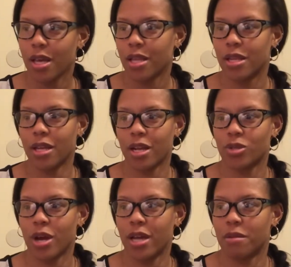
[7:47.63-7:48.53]
Then I
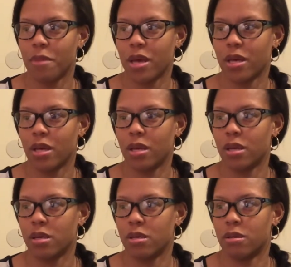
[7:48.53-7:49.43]
tried to make it,
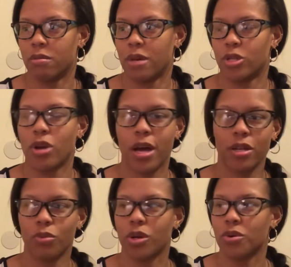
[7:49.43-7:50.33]
I tried to
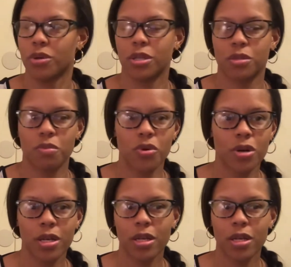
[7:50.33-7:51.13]
record this morning.